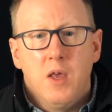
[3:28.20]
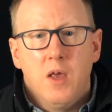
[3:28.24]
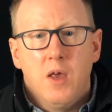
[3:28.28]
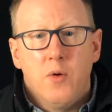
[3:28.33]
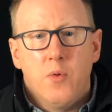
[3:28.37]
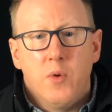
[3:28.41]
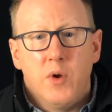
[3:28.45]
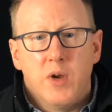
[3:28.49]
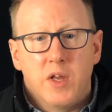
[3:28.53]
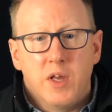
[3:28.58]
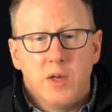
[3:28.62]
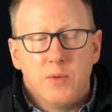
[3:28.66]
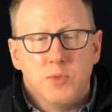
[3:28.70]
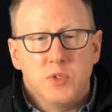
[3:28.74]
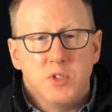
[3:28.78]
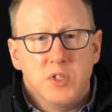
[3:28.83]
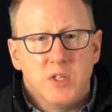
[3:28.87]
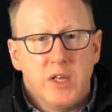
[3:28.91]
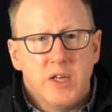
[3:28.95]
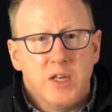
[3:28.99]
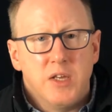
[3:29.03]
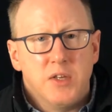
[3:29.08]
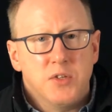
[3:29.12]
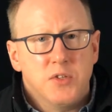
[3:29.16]
when it comes
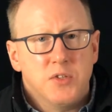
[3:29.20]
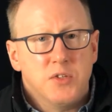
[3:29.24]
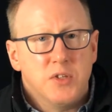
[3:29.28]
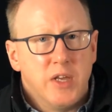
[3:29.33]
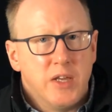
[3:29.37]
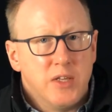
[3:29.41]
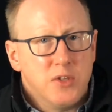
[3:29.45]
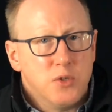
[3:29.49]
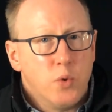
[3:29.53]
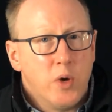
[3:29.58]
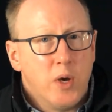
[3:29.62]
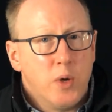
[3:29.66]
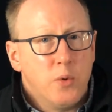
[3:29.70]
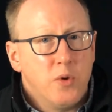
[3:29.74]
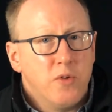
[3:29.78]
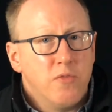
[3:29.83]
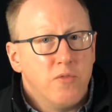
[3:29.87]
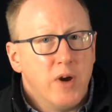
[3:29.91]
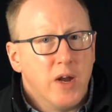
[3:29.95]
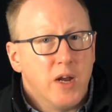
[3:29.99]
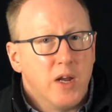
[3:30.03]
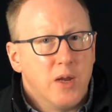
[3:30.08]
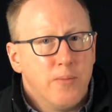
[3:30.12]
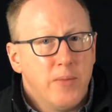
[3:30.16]
to this, that's why we
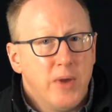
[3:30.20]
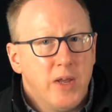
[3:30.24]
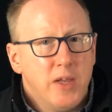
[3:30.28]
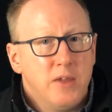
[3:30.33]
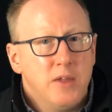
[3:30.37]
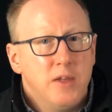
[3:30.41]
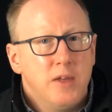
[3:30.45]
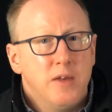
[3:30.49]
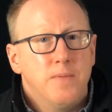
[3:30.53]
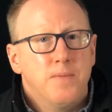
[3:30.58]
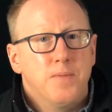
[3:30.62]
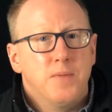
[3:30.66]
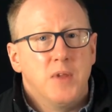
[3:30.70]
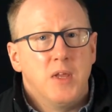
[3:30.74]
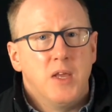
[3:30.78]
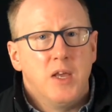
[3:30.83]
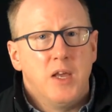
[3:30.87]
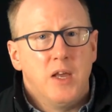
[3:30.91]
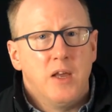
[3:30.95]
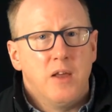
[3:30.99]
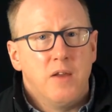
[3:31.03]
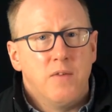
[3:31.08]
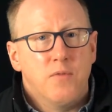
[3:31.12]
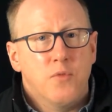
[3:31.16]
recommend it.
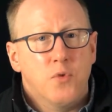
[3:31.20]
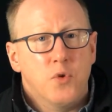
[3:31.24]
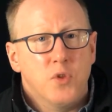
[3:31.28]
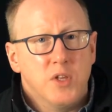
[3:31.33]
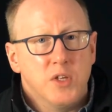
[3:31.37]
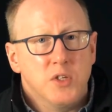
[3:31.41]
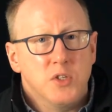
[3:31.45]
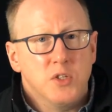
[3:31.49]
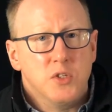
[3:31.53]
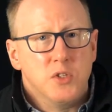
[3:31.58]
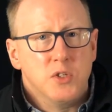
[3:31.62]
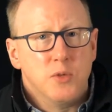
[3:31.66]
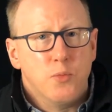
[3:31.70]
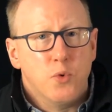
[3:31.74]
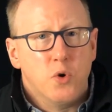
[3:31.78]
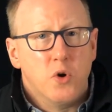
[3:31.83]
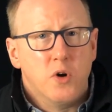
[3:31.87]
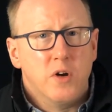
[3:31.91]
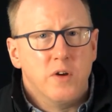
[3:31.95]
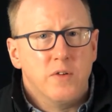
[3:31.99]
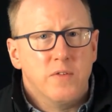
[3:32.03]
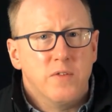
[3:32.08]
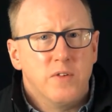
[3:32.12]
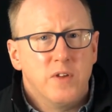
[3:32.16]
And for this and some
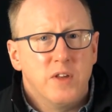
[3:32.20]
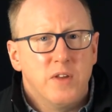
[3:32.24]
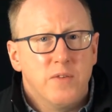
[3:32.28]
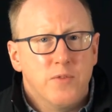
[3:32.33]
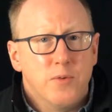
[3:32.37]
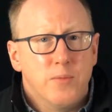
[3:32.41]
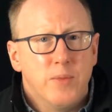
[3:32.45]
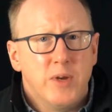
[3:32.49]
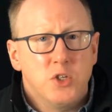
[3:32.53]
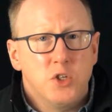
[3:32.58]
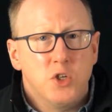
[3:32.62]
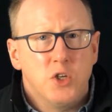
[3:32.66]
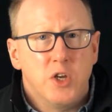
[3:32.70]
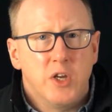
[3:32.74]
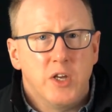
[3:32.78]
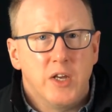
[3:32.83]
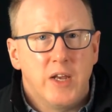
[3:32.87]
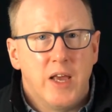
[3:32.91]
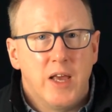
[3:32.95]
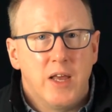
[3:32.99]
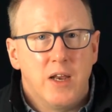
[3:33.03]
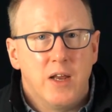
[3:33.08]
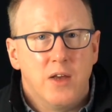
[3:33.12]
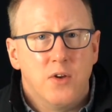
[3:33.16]
more information, you
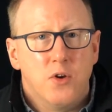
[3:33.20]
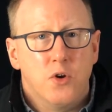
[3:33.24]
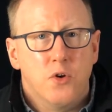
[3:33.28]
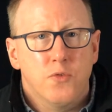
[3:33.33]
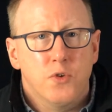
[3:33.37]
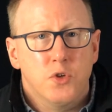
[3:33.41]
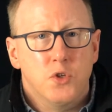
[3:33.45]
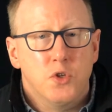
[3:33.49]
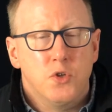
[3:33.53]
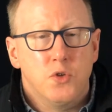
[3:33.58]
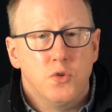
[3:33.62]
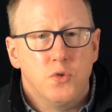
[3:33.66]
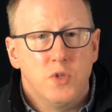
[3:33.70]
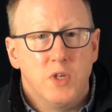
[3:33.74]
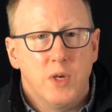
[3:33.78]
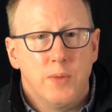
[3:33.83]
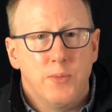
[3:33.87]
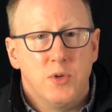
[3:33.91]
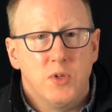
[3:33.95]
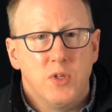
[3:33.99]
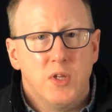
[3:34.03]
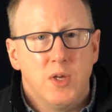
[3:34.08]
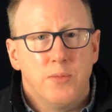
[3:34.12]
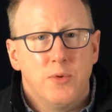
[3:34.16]
can head on over to
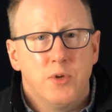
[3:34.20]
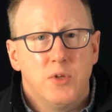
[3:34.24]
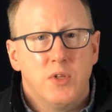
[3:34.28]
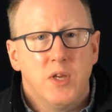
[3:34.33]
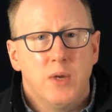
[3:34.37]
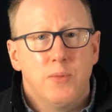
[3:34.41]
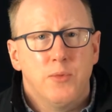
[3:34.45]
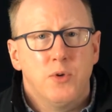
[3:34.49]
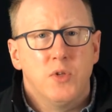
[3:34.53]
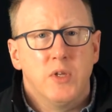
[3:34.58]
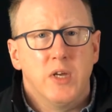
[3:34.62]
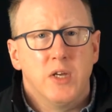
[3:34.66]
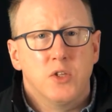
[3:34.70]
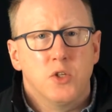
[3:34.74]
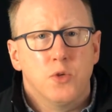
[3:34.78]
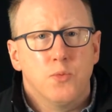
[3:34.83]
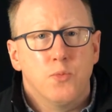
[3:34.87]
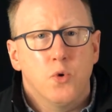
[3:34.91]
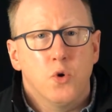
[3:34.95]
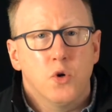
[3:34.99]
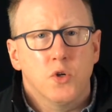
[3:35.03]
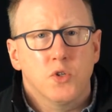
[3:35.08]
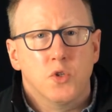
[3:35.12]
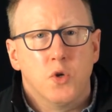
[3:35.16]

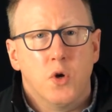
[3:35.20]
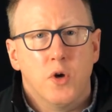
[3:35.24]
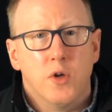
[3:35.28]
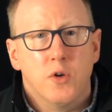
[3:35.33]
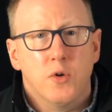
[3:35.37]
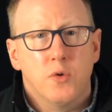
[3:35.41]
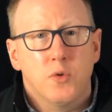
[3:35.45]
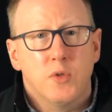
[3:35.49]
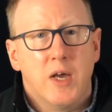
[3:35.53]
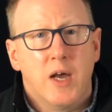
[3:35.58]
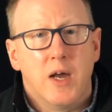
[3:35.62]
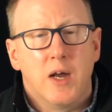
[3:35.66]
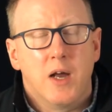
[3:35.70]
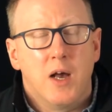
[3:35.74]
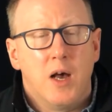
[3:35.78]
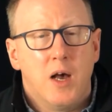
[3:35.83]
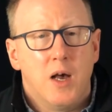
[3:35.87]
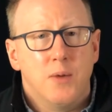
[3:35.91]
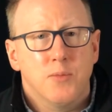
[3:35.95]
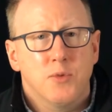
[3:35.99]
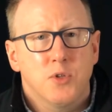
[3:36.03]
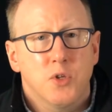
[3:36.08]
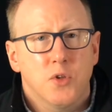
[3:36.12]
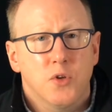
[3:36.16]

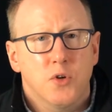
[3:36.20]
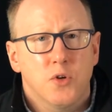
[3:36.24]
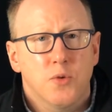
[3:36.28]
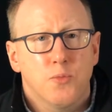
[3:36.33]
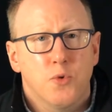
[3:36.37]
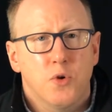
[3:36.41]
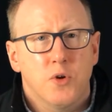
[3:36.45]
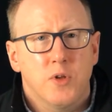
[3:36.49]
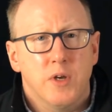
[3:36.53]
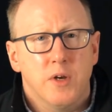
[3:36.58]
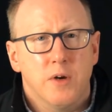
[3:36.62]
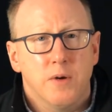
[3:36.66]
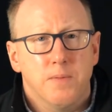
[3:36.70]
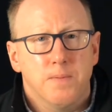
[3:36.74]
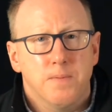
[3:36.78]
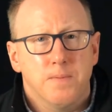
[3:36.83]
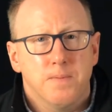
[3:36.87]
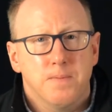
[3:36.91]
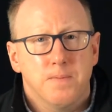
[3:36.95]
www.deboersauto.com to learn more there.